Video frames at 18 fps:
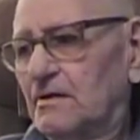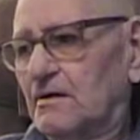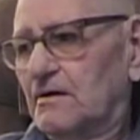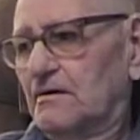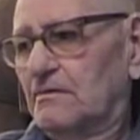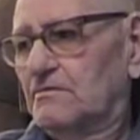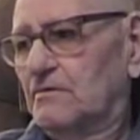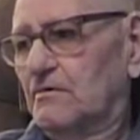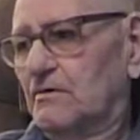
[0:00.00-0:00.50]

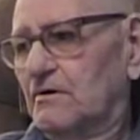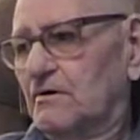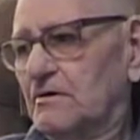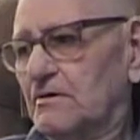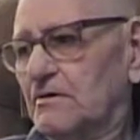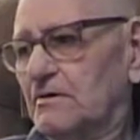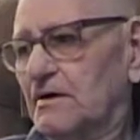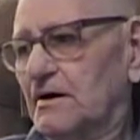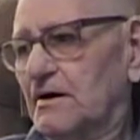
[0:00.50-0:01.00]

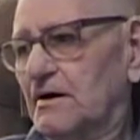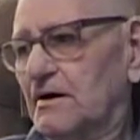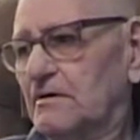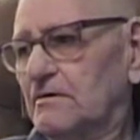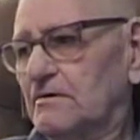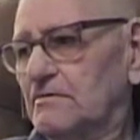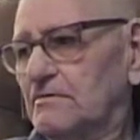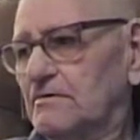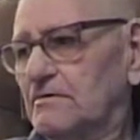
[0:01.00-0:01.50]
Guadalcanal.
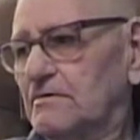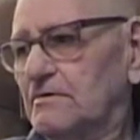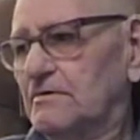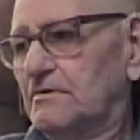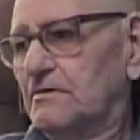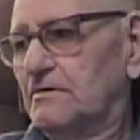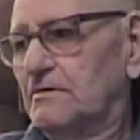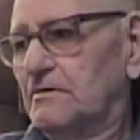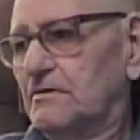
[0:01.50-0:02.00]
It
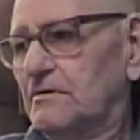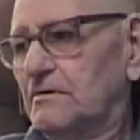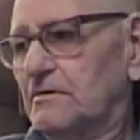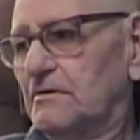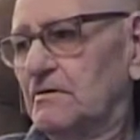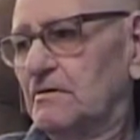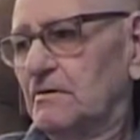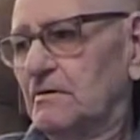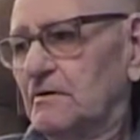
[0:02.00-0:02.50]
was
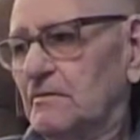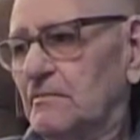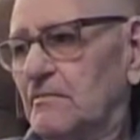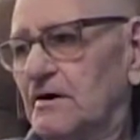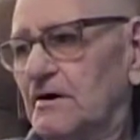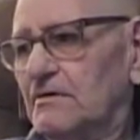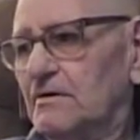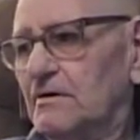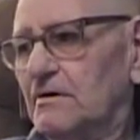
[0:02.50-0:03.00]

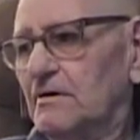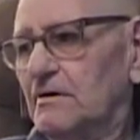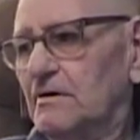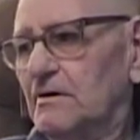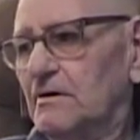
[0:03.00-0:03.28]
about a,